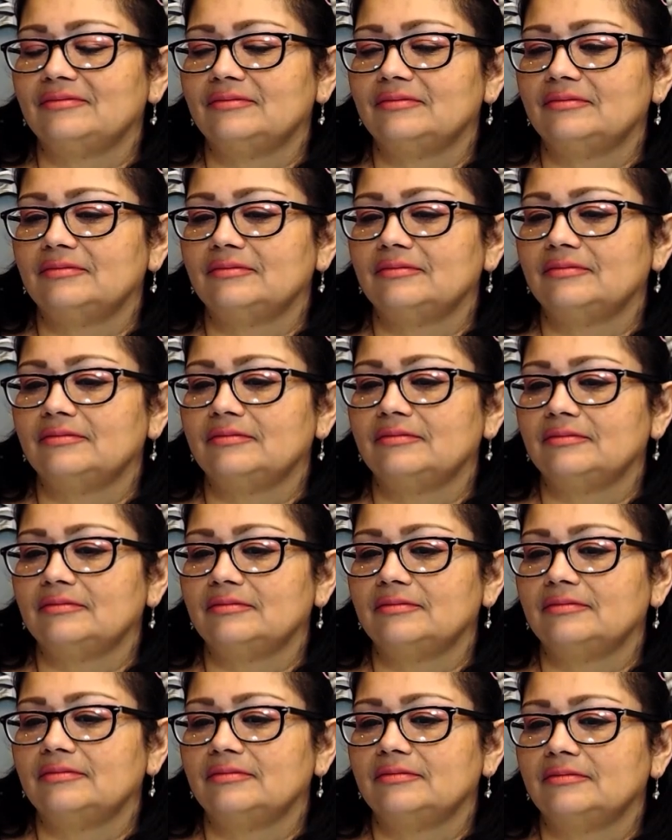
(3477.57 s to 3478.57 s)

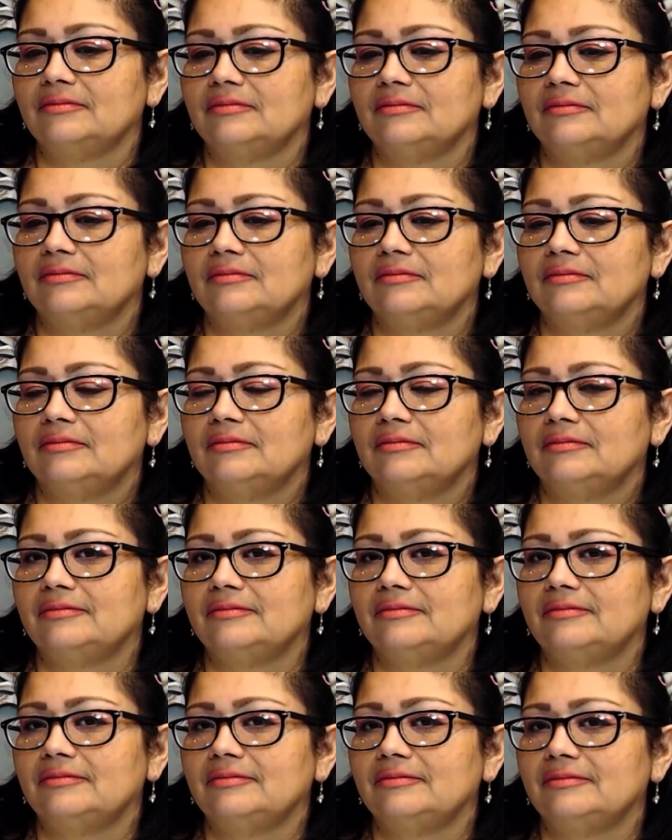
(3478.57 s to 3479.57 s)

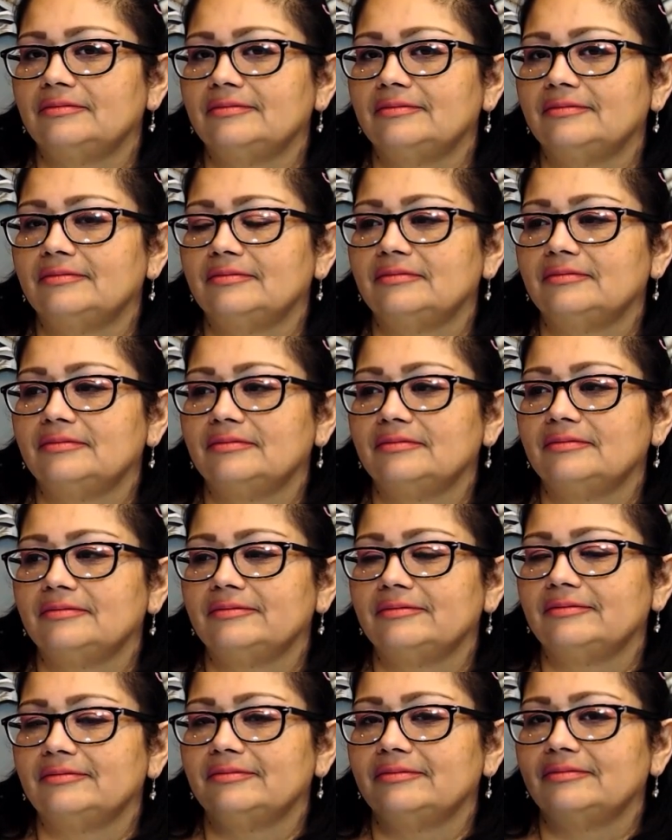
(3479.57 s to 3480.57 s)

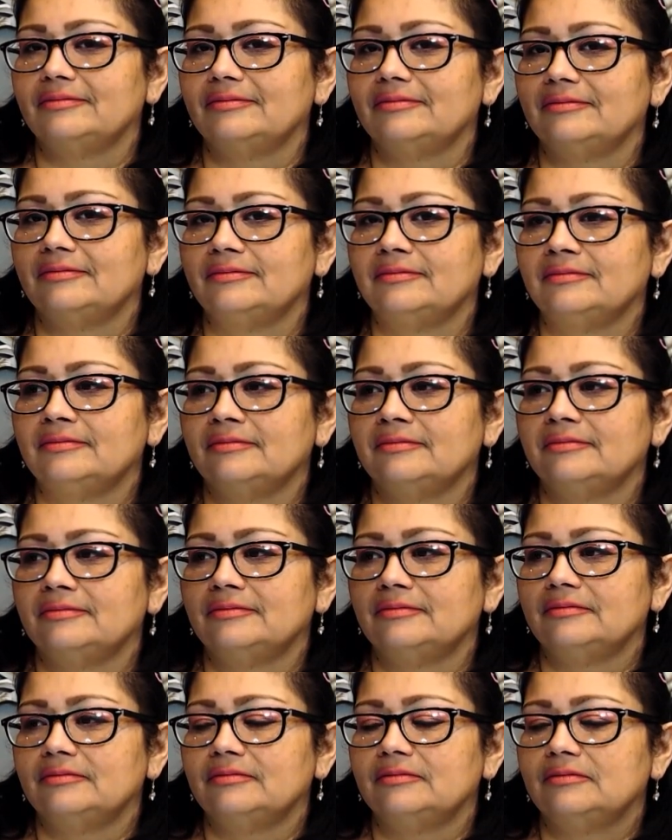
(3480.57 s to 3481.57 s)

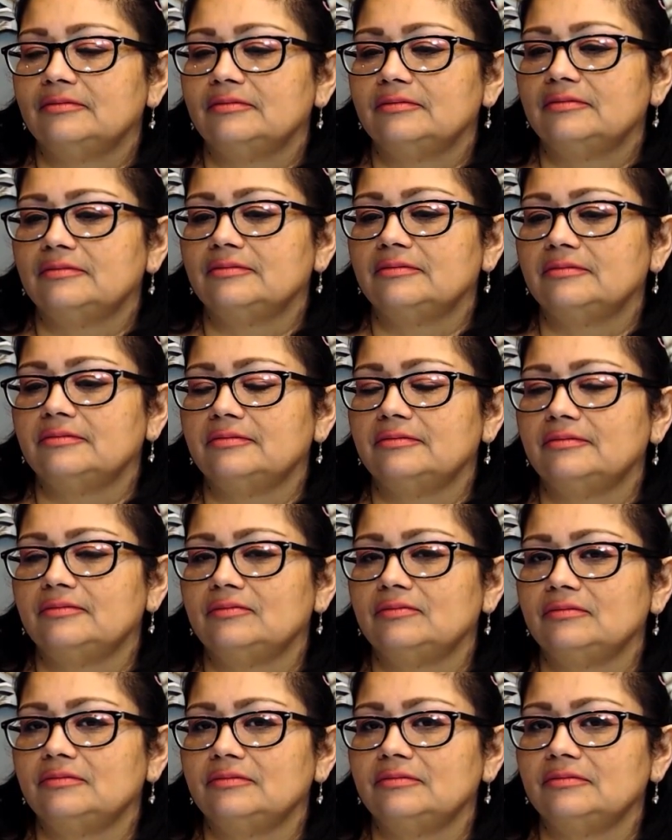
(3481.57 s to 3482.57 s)
(not speaking)